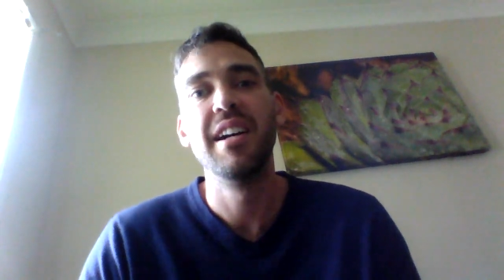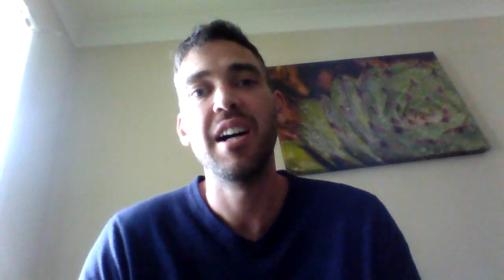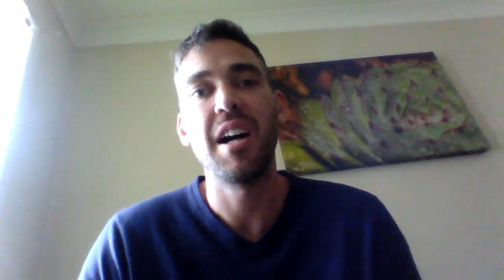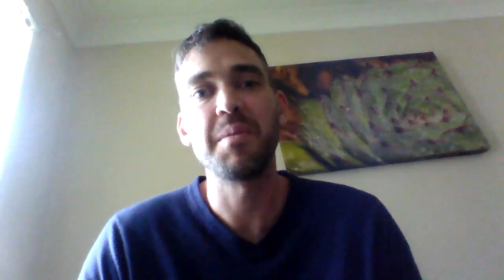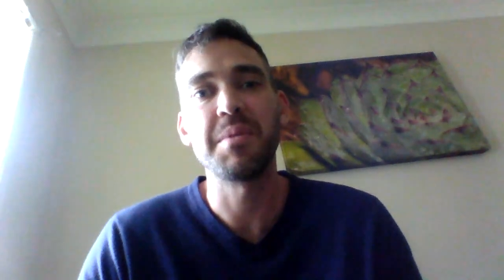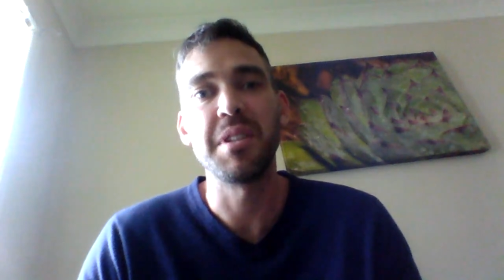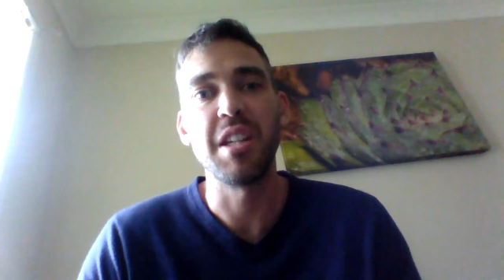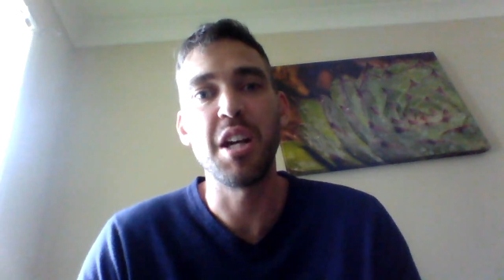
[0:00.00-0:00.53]

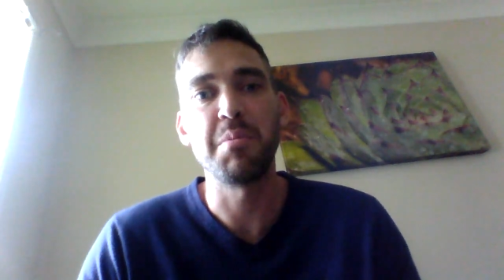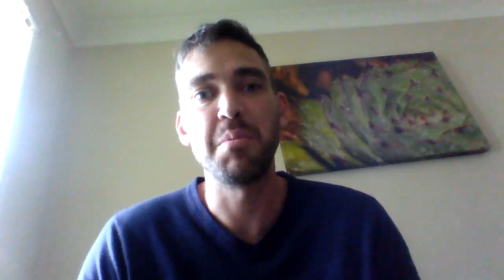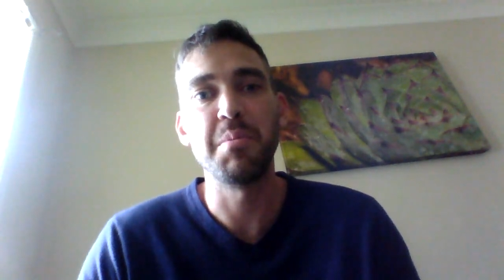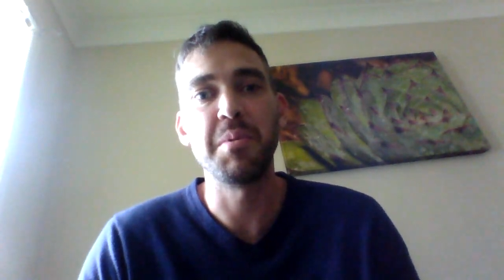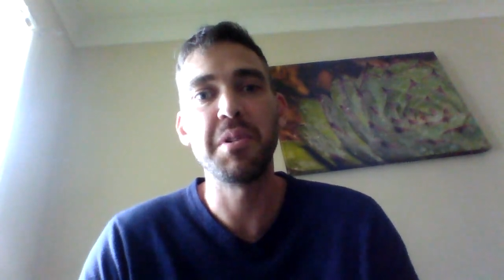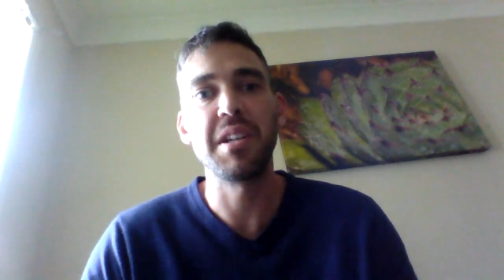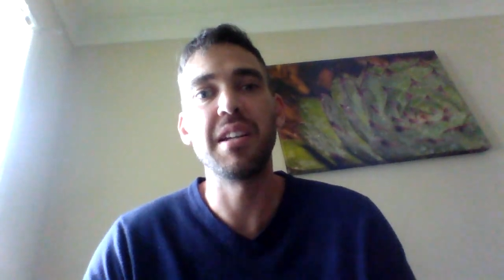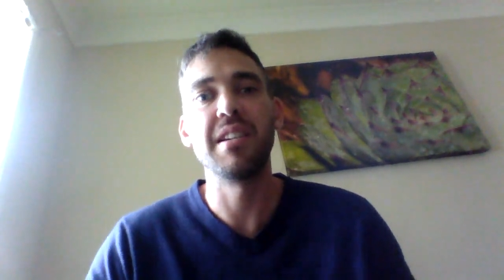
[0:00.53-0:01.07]
up to the upper
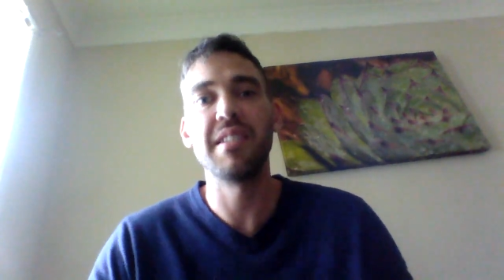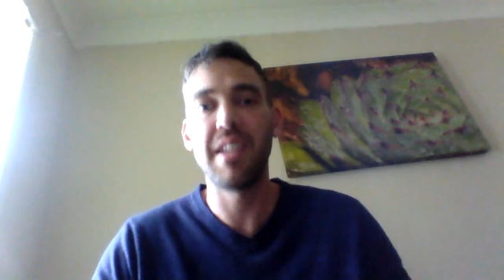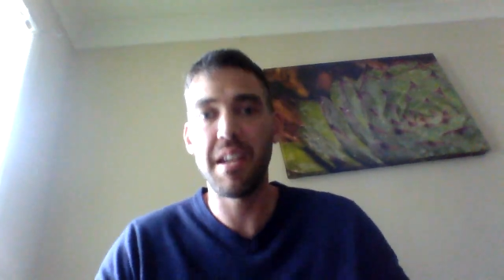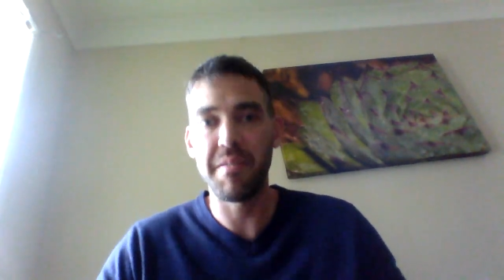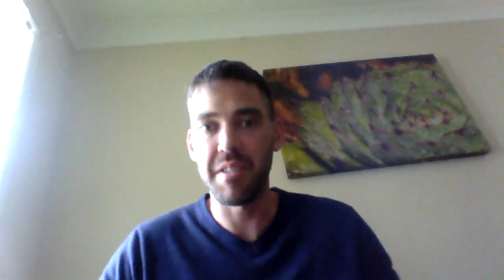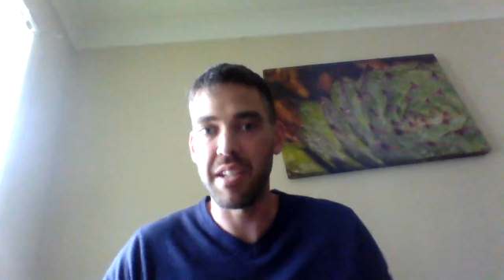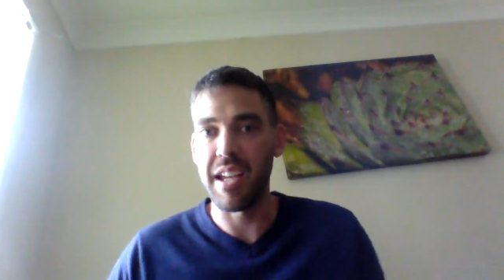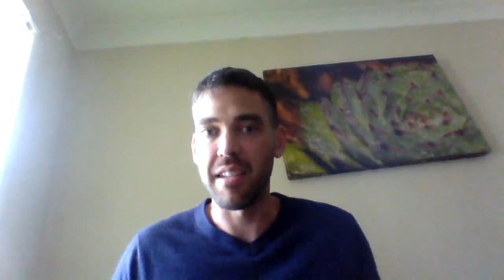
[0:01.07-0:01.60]
body,
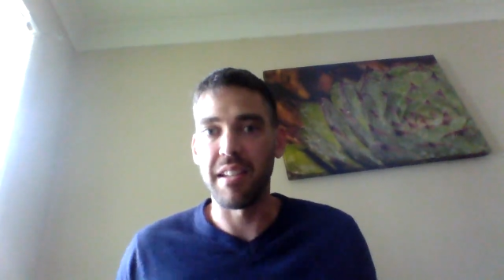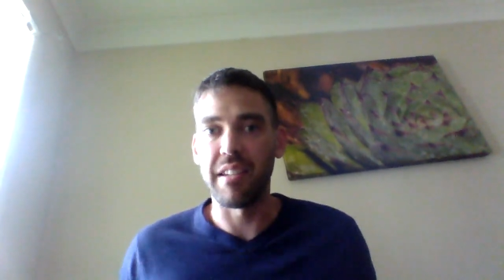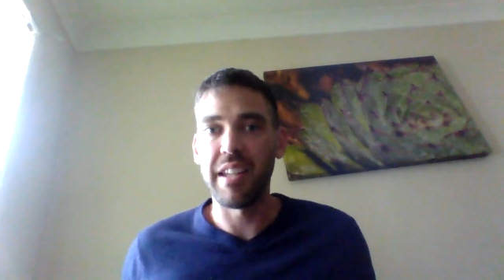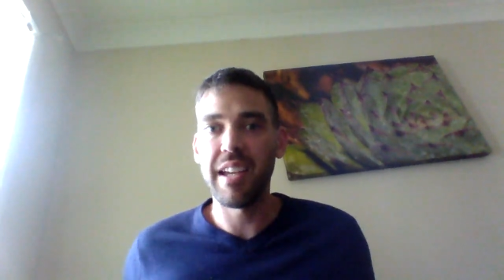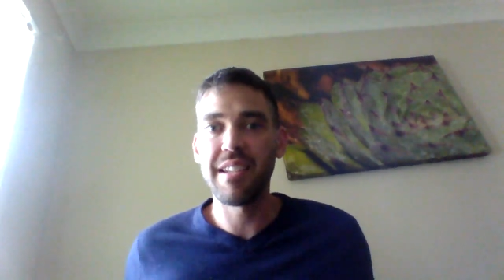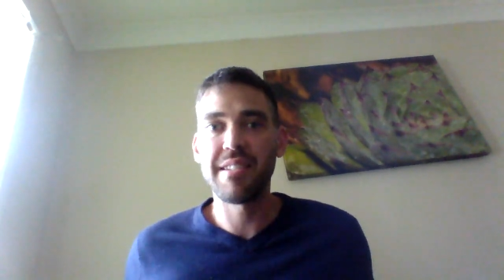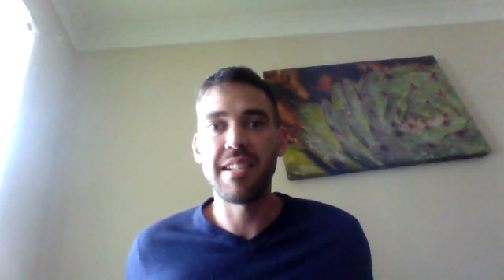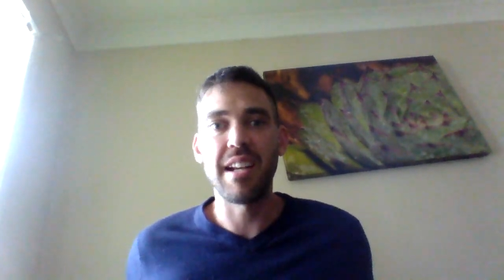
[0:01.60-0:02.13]
even down the
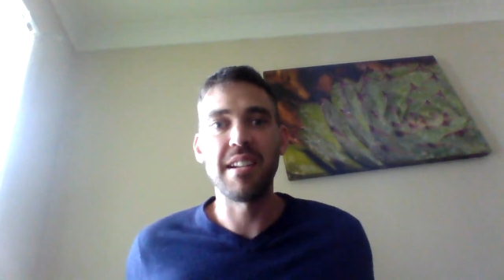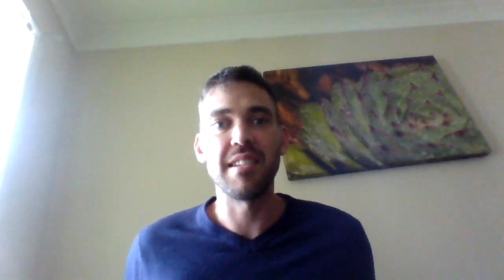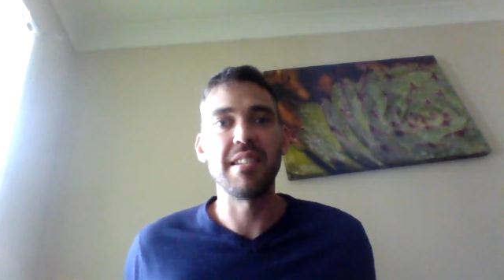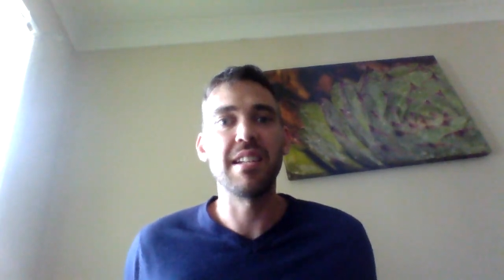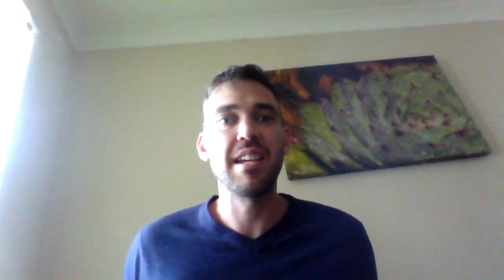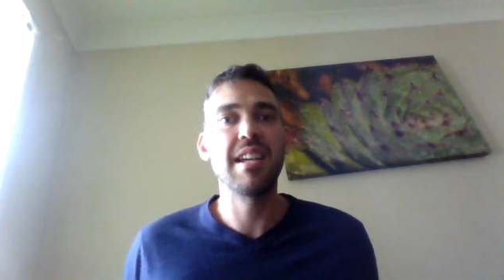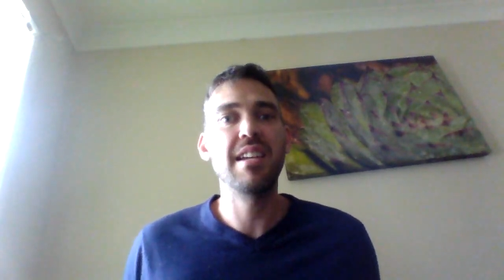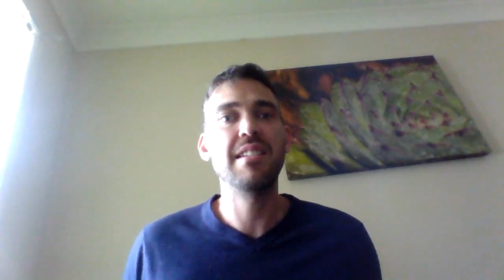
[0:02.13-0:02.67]
legs, down to the
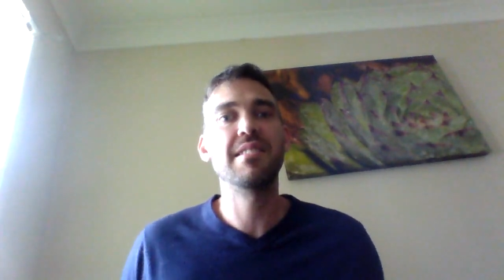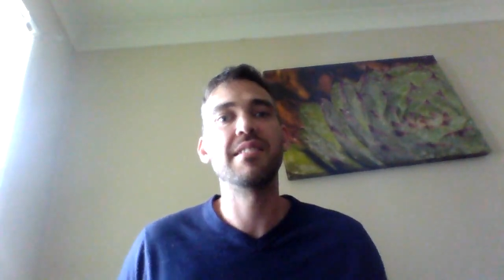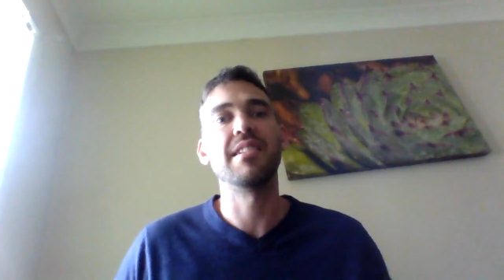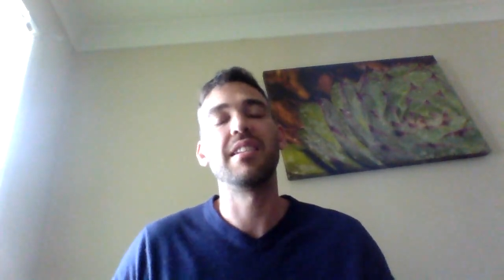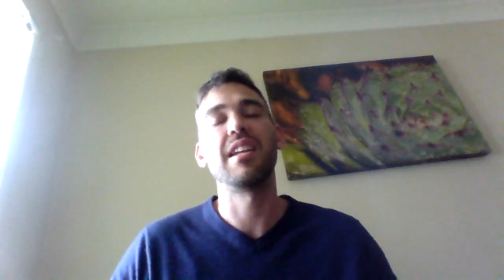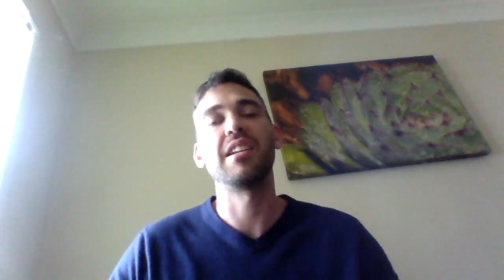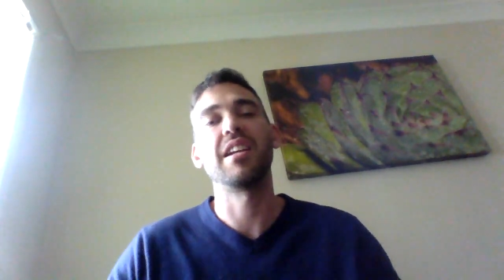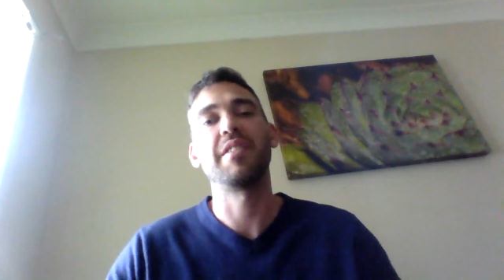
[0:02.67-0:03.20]
knees,
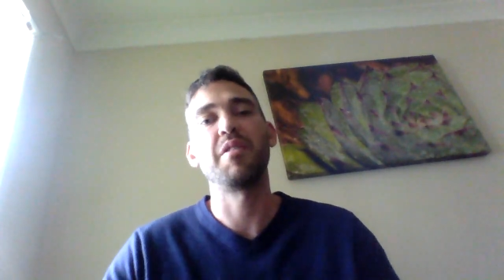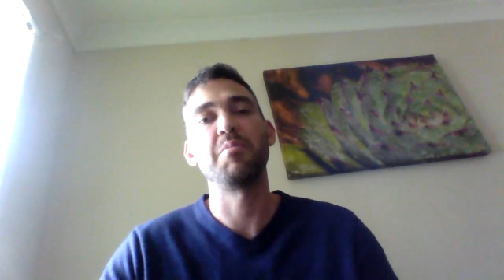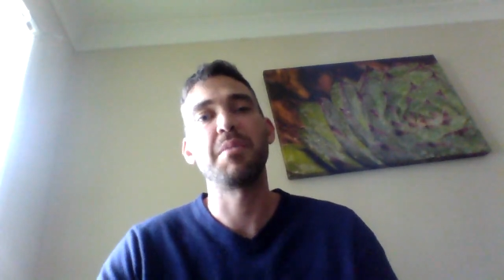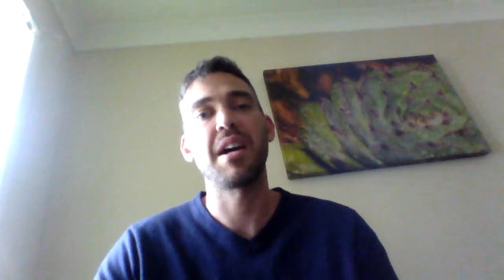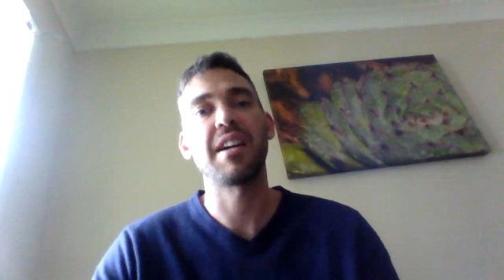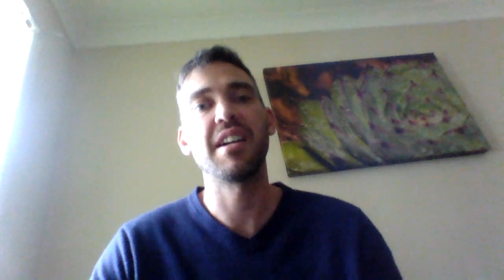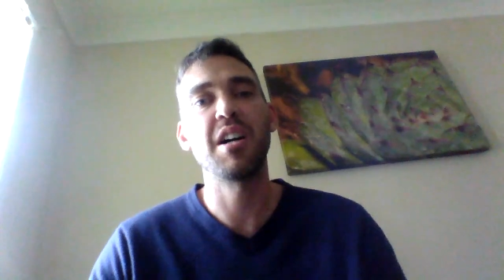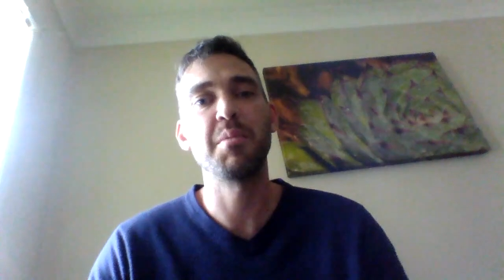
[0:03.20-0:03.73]
and then coming
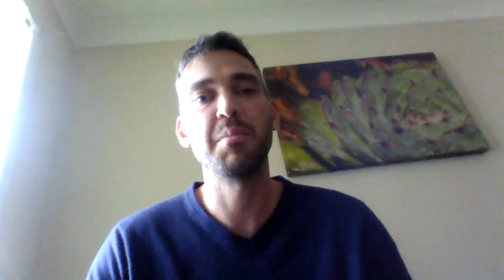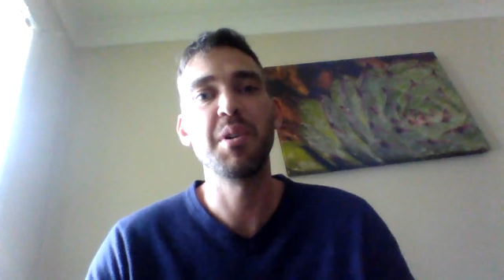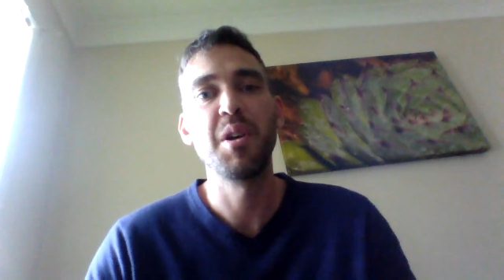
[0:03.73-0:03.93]
back up.